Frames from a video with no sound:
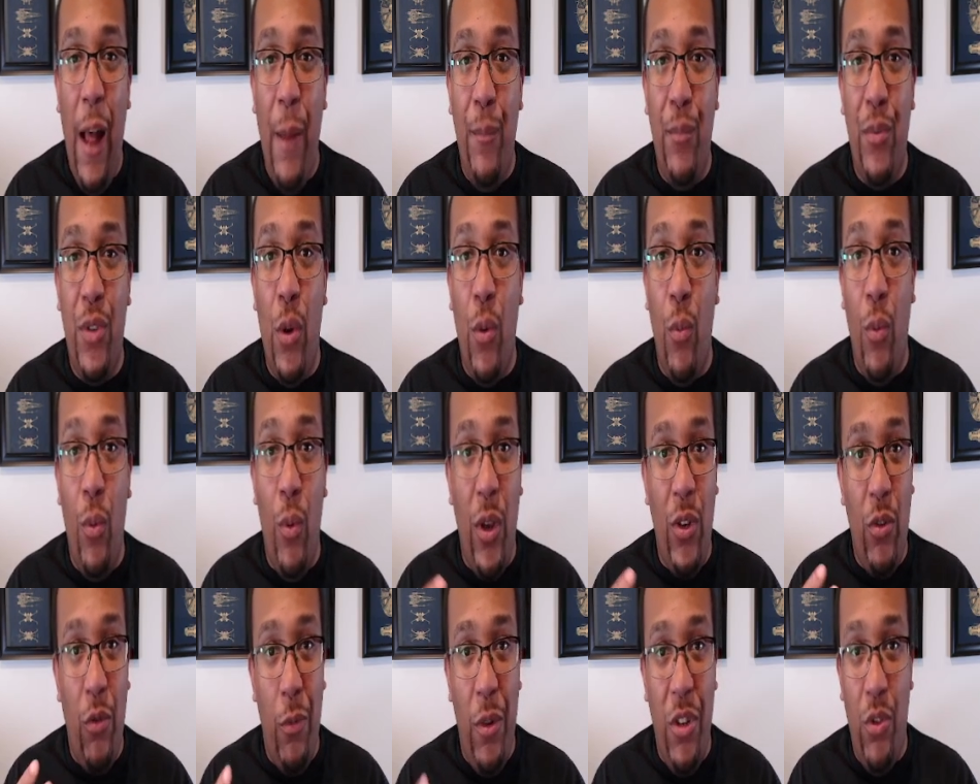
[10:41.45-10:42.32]
So
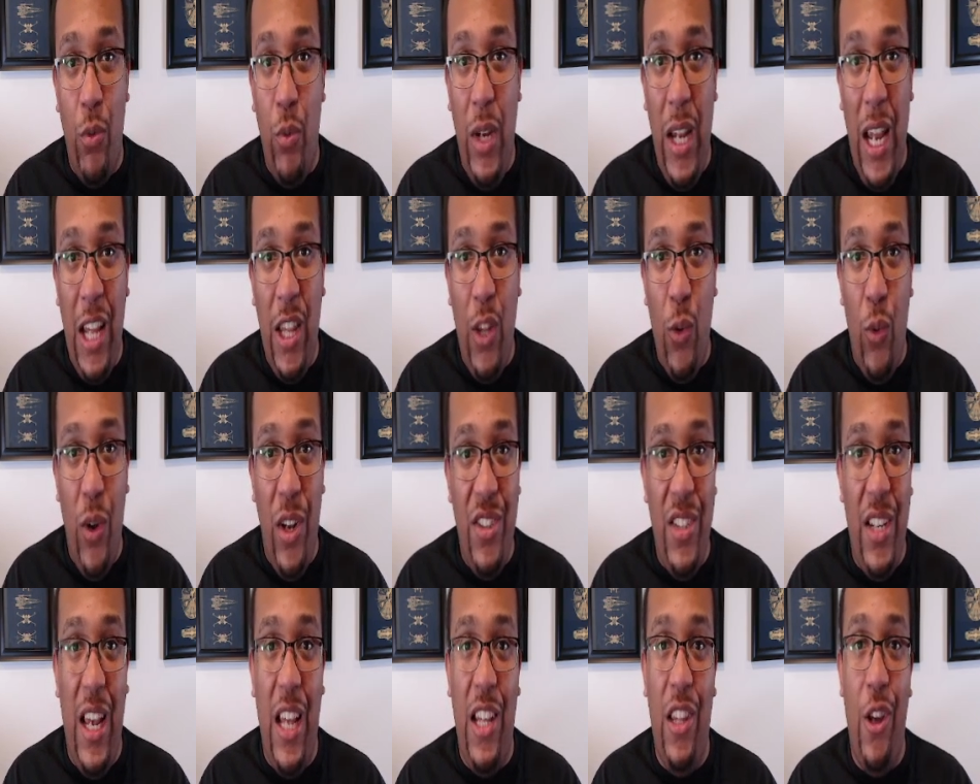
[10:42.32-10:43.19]
as we mentioned, we had the
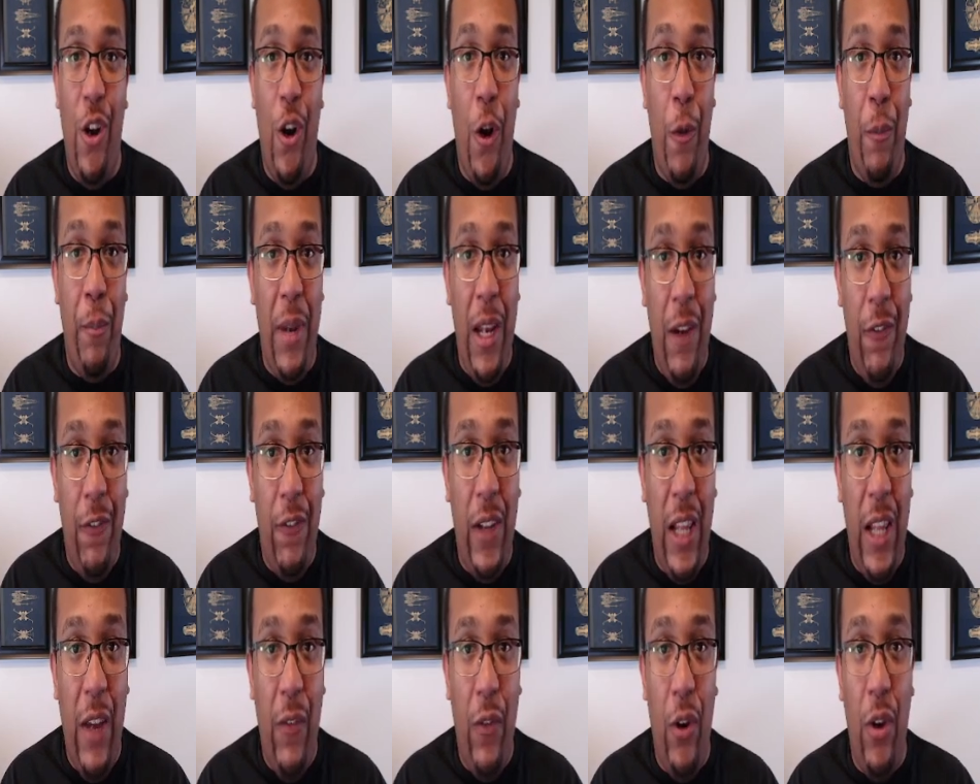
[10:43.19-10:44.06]
ones that had the RP
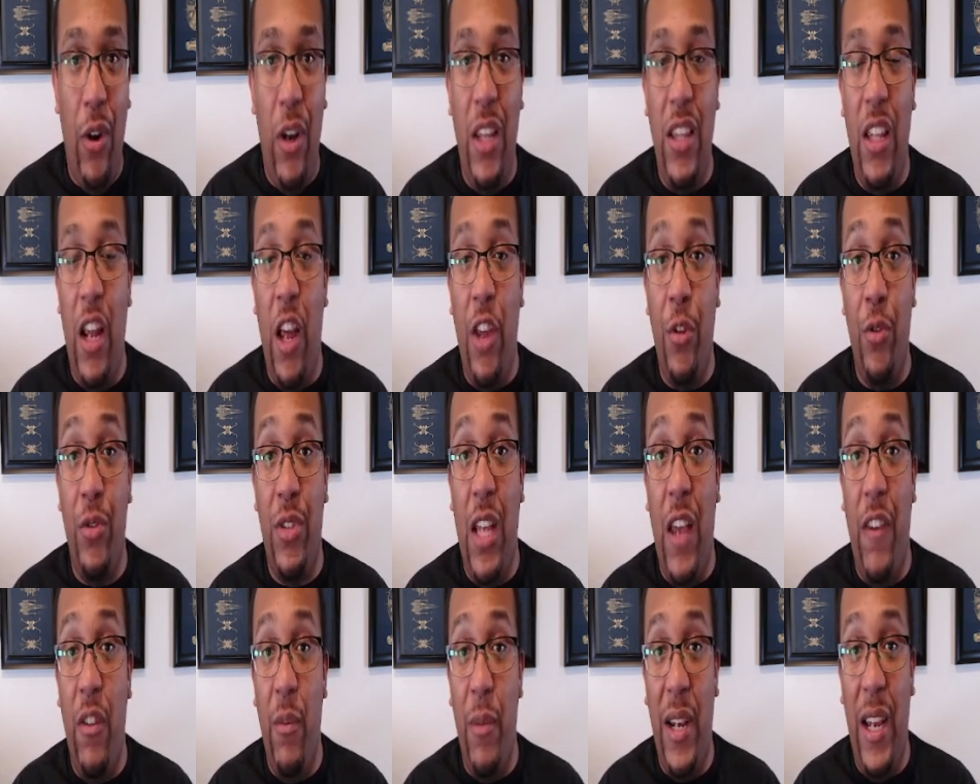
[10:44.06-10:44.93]
flavor and the others that
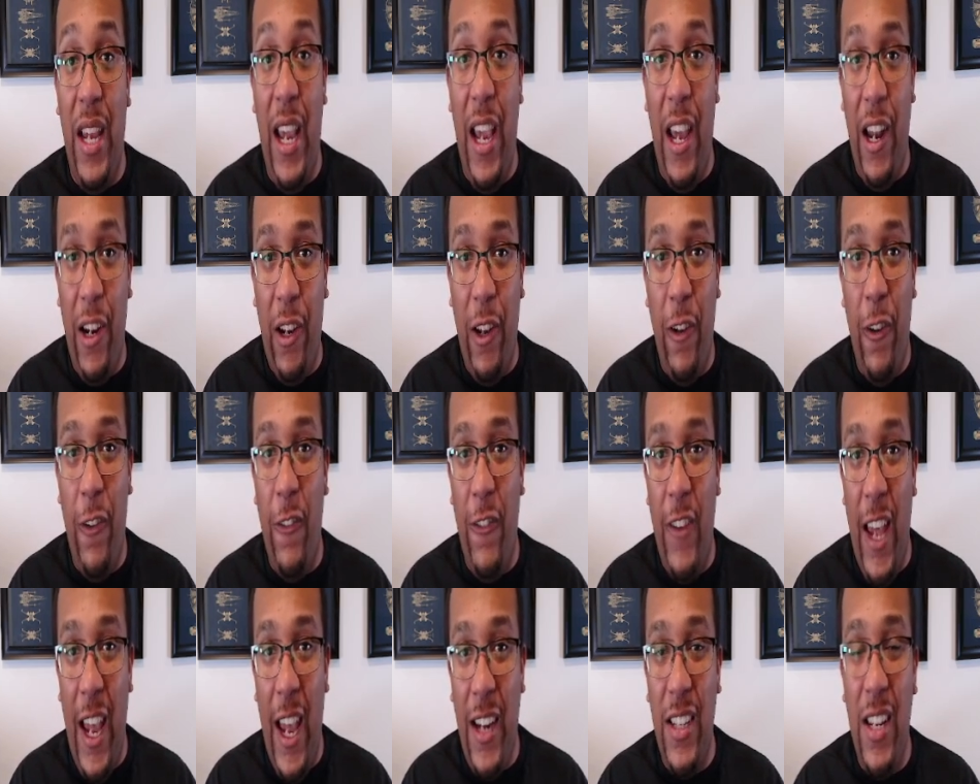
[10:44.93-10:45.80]
have the mechanical
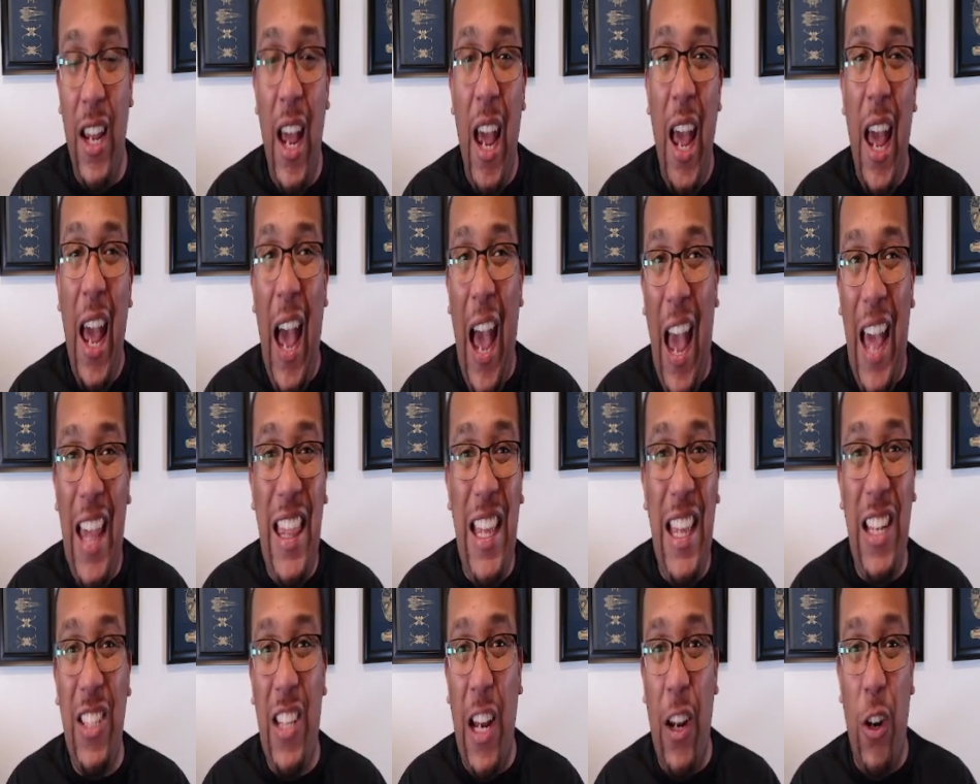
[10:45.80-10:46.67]
effect. I
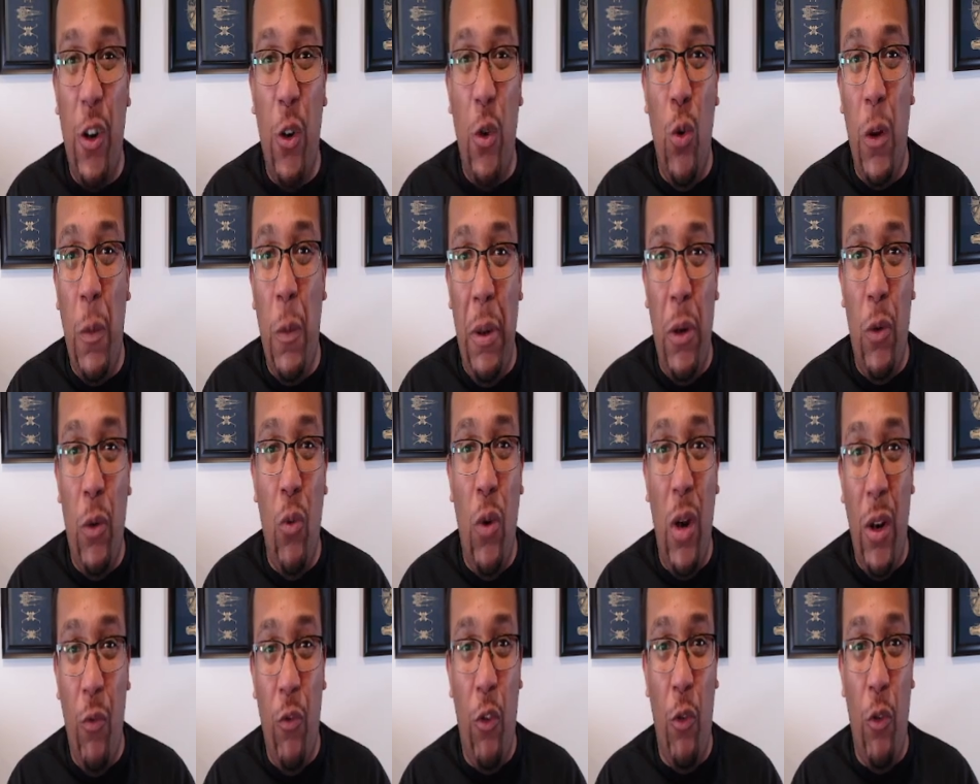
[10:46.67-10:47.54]
think it's kind of cool to pick
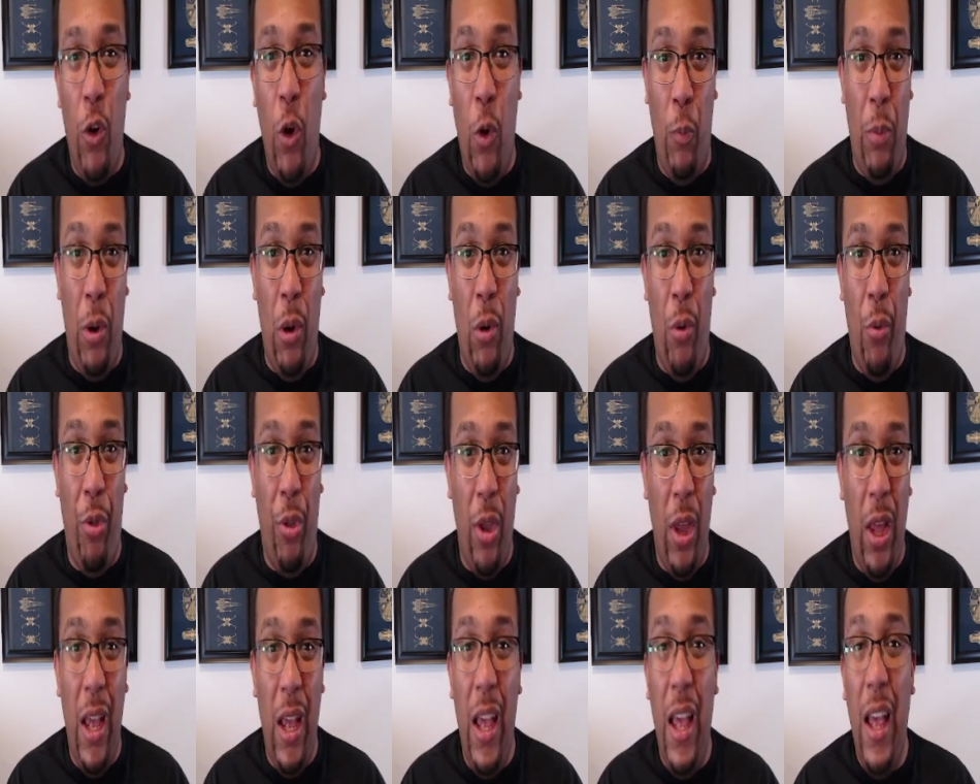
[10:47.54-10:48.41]
one for both.
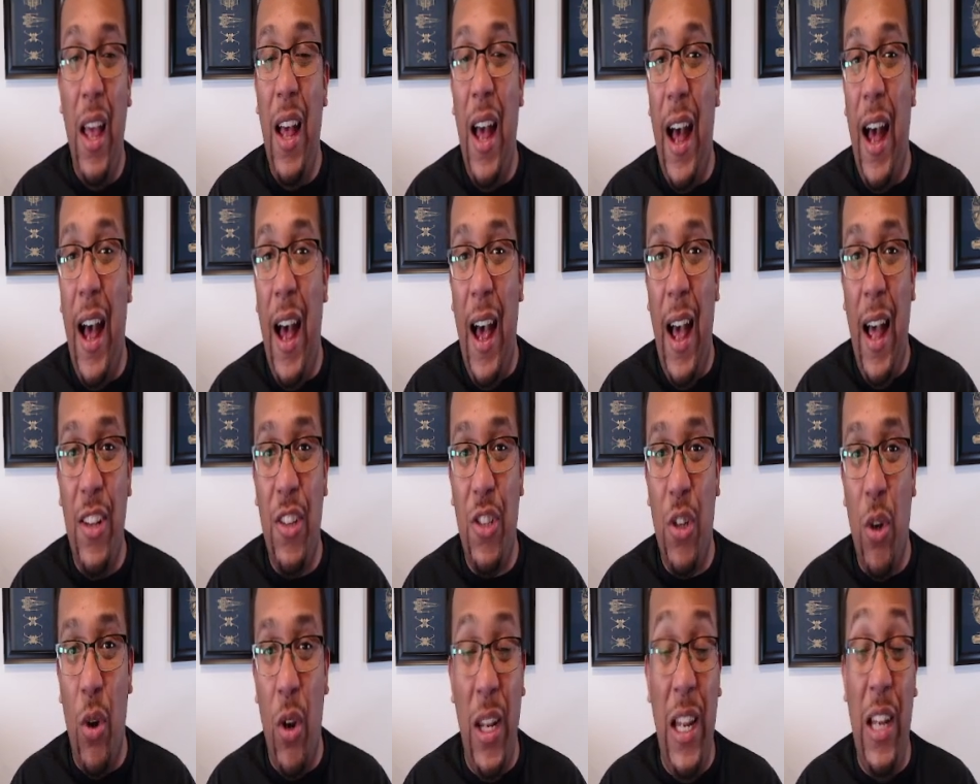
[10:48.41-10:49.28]

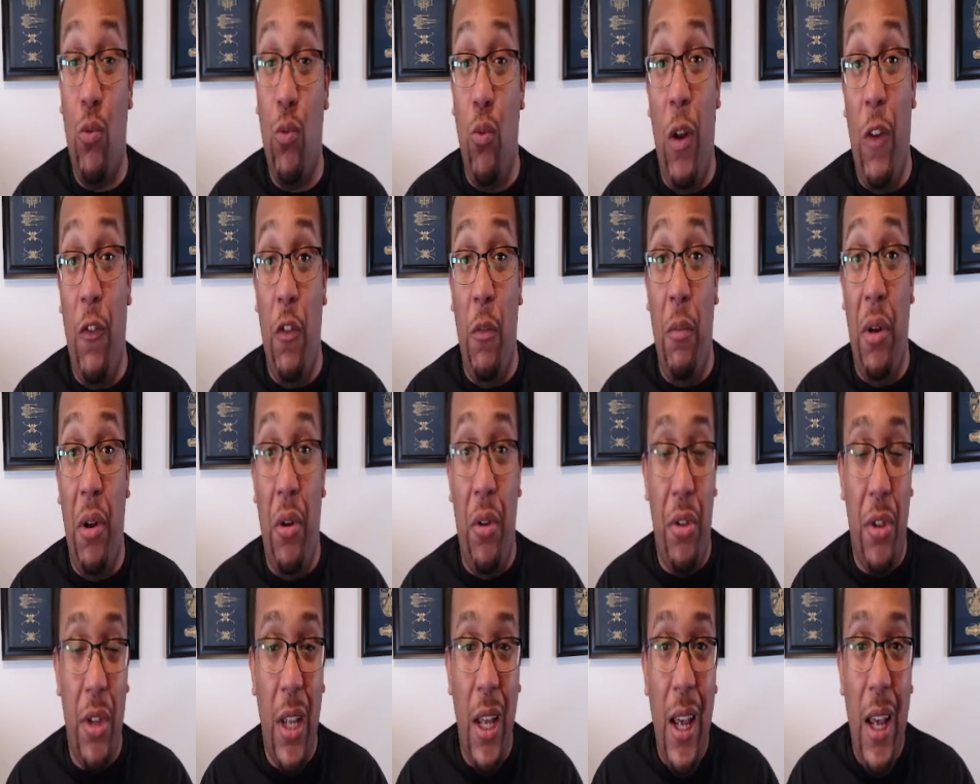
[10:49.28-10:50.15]
So at least one for
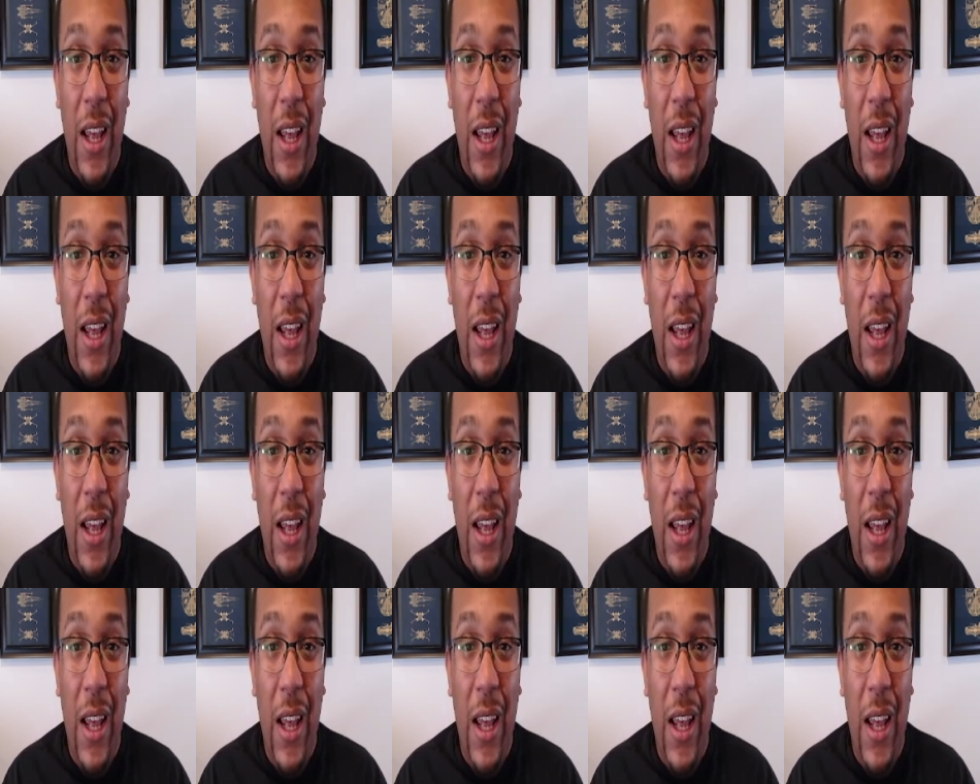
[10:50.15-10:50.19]
both.